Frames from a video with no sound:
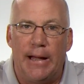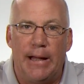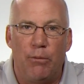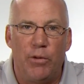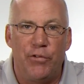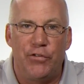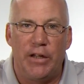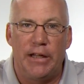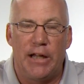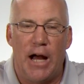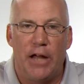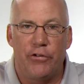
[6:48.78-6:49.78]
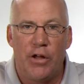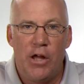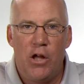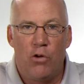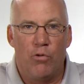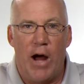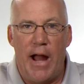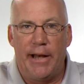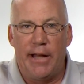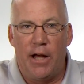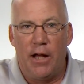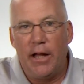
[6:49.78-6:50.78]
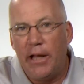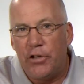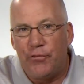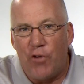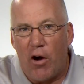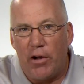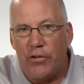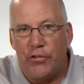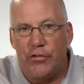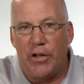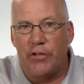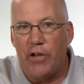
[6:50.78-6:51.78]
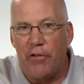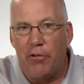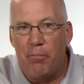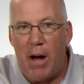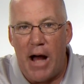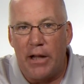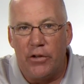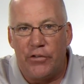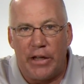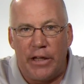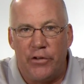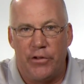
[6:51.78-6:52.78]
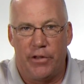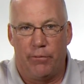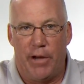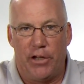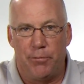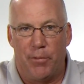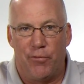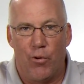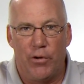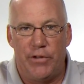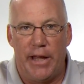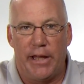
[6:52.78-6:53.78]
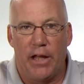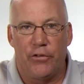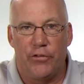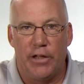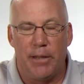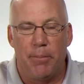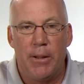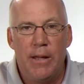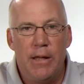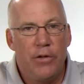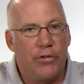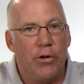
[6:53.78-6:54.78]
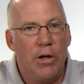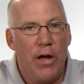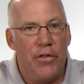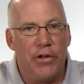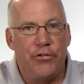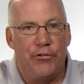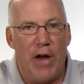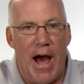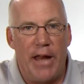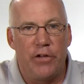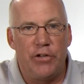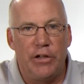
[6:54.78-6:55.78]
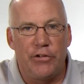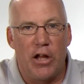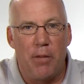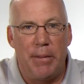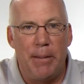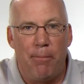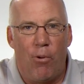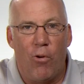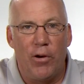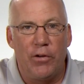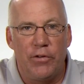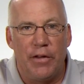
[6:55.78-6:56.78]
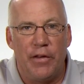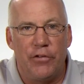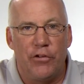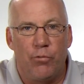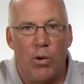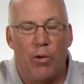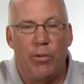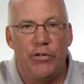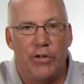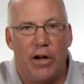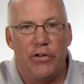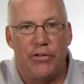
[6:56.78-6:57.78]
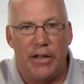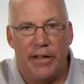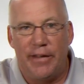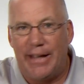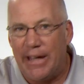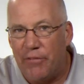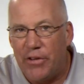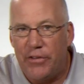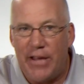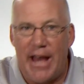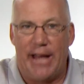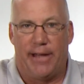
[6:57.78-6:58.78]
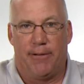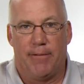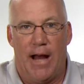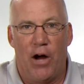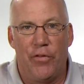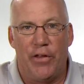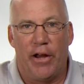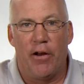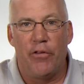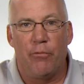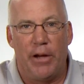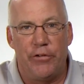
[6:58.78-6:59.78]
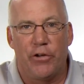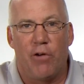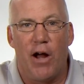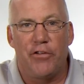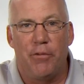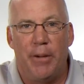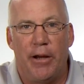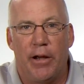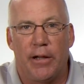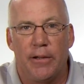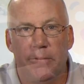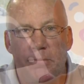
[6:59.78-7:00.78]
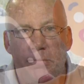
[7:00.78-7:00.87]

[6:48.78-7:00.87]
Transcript: We've seen guys ride as far as 600 miles into the race before taking sleep. So this strategy is going to be important, and this is where we start seeing the give and the take out there on the Race Across America.